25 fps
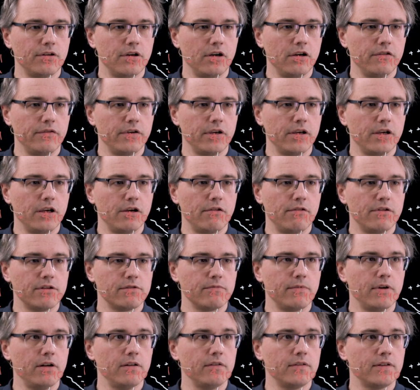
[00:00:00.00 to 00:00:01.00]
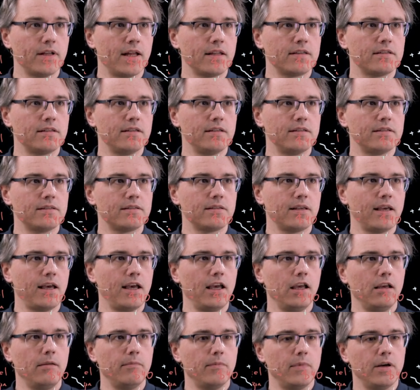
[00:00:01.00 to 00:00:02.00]
over here as well. That's the
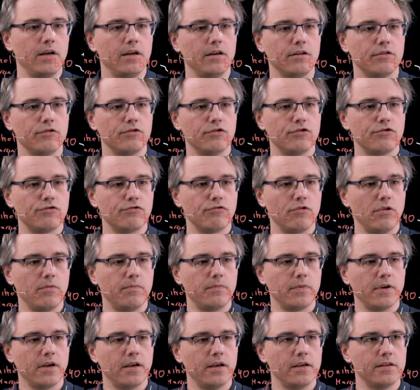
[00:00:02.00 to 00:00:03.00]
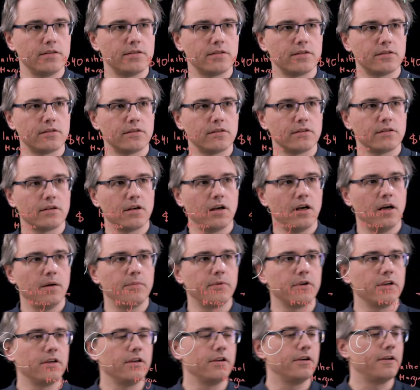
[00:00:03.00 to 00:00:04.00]
same drop as
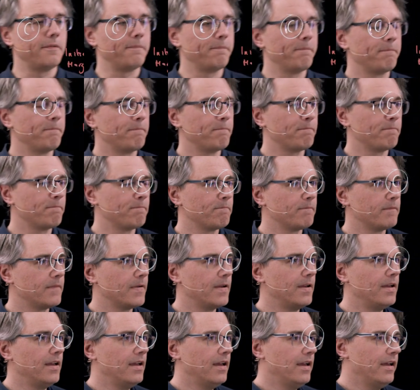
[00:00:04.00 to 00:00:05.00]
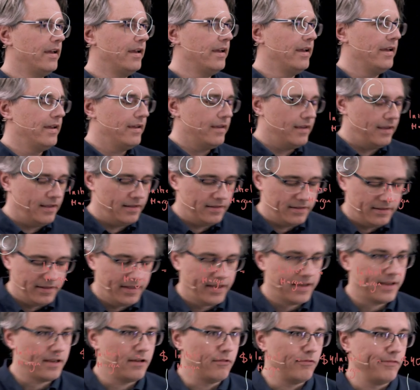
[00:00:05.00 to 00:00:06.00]
up here. And
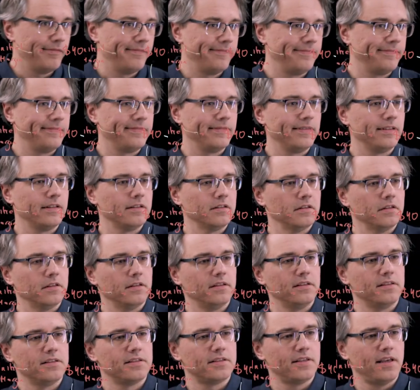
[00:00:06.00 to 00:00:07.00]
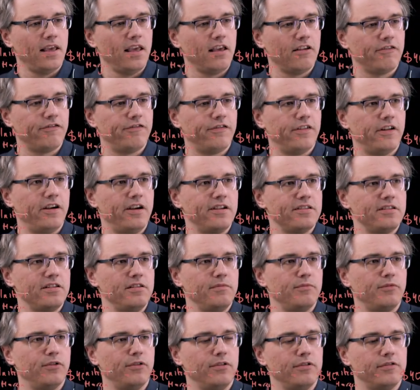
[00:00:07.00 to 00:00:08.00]
now, take
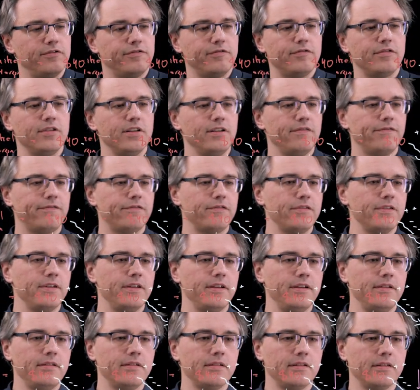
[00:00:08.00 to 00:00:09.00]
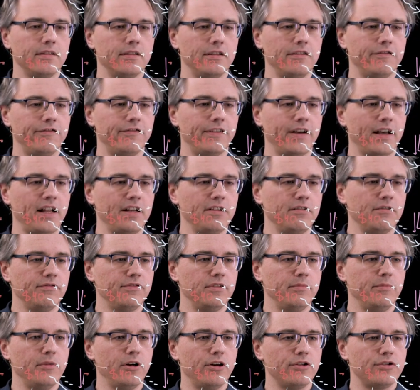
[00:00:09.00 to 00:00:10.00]
13.33, the value of
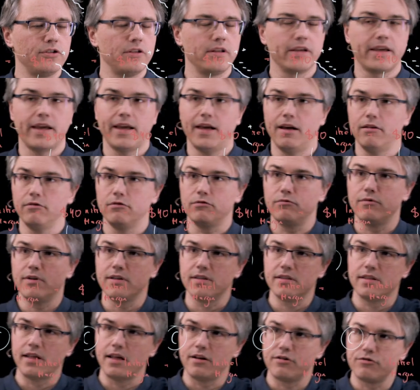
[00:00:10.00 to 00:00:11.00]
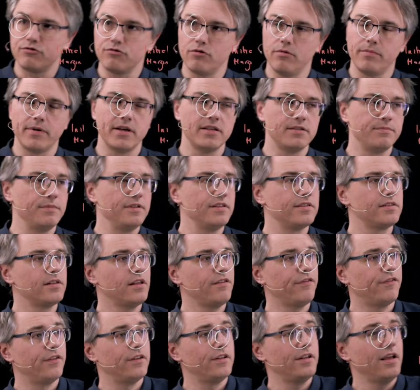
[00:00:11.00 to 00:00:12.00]
the margin account once that drop has been
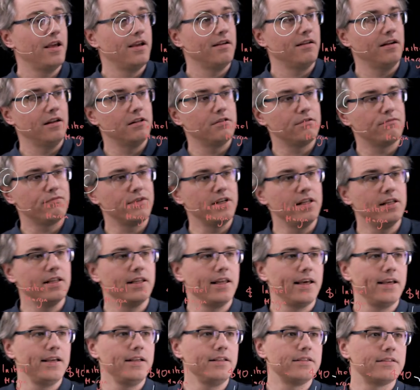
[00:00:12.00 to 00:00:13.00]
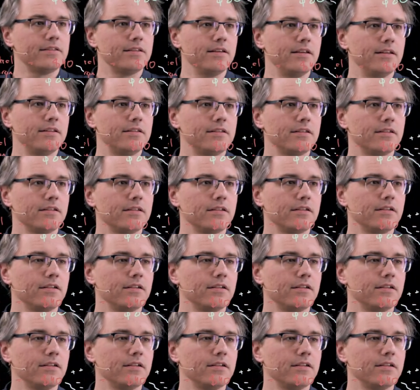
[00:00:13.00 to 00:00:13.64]
suffered, and relate it